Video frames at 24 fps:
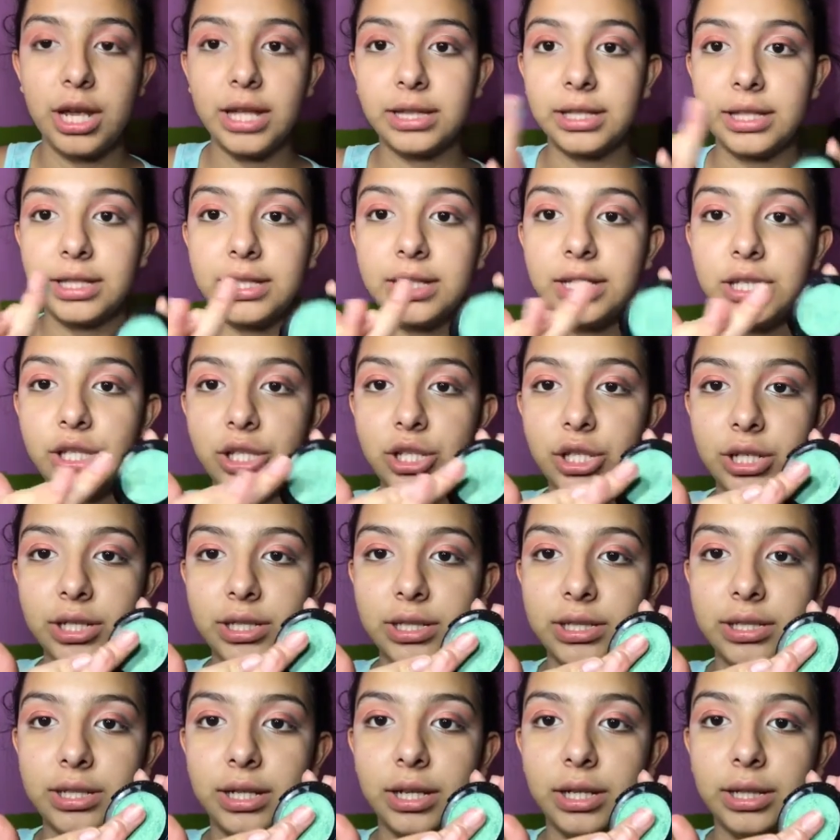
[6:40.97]
And this is
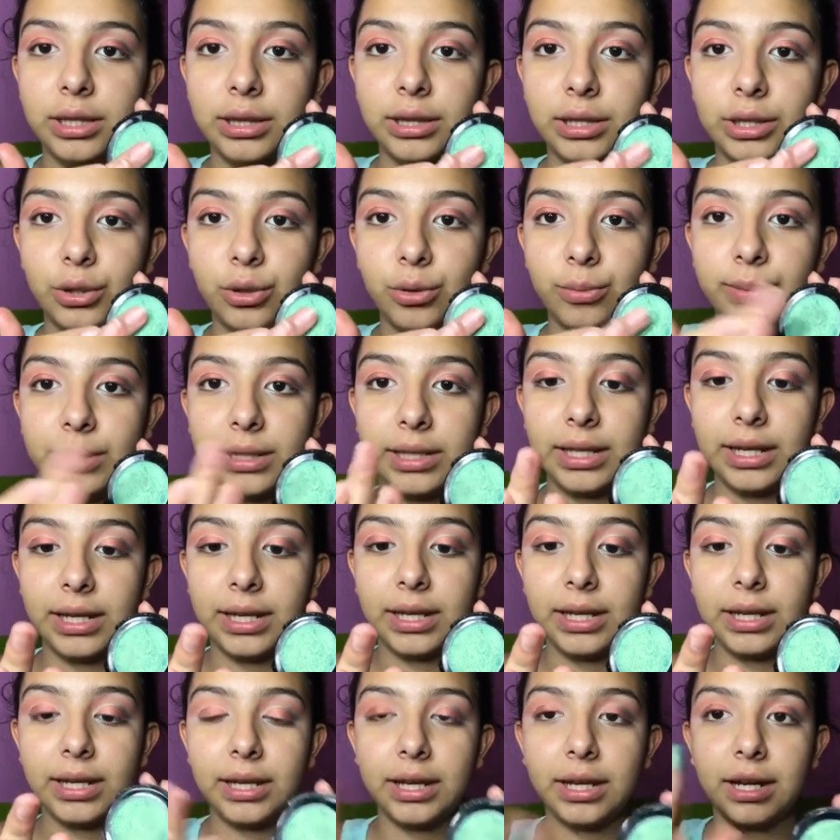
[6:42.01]
just a little bit
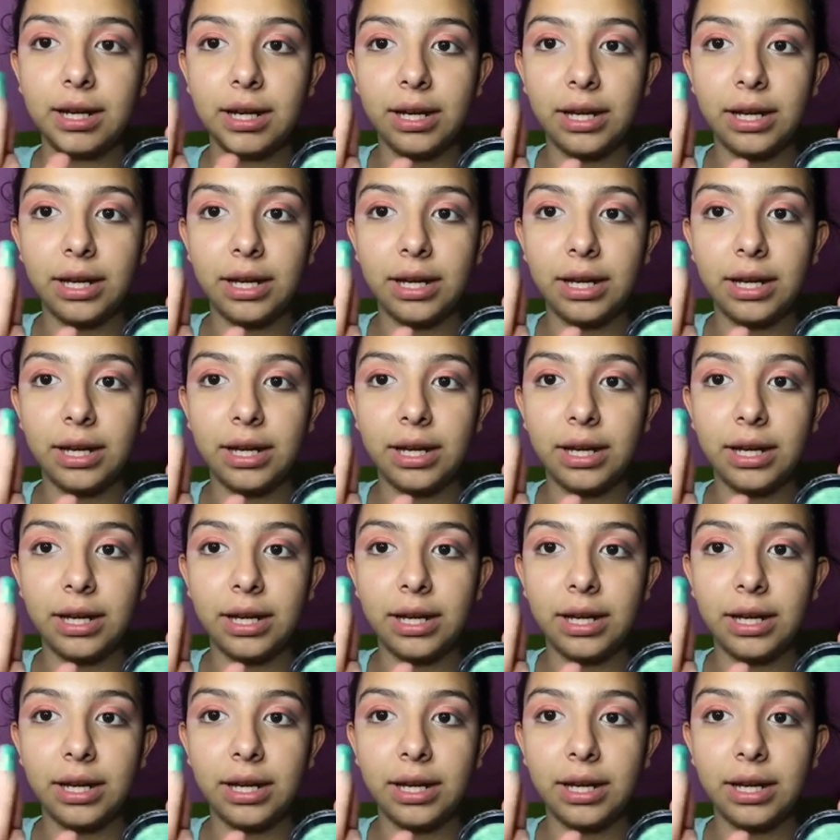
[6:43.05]
like...